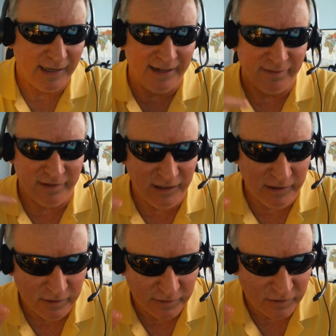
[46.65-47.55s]
And
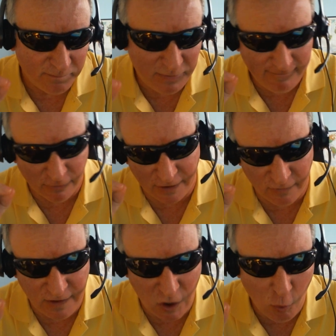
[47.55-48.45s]
the people that
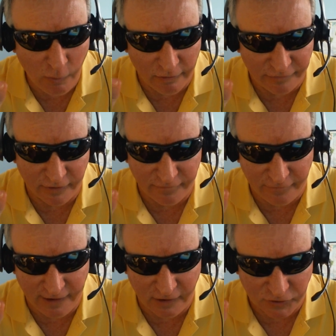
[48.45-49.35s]
are the owners of
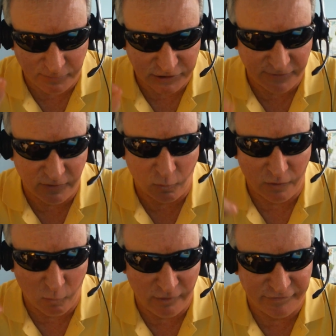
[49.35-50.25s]
Financial Pacific
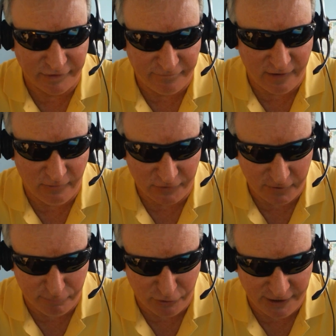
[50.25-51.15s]
were the ones that filed the
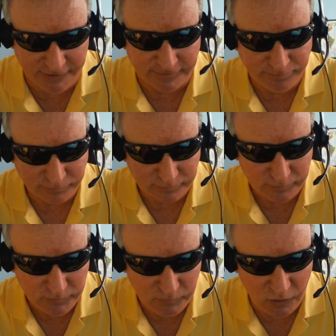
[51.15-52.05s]
complaint
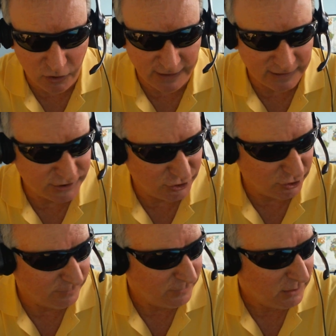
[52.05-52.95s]
against
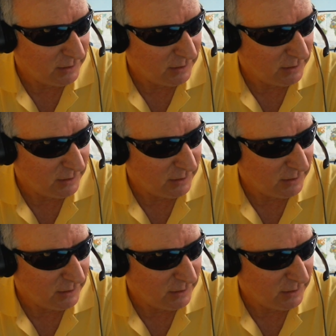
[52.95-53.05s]
her.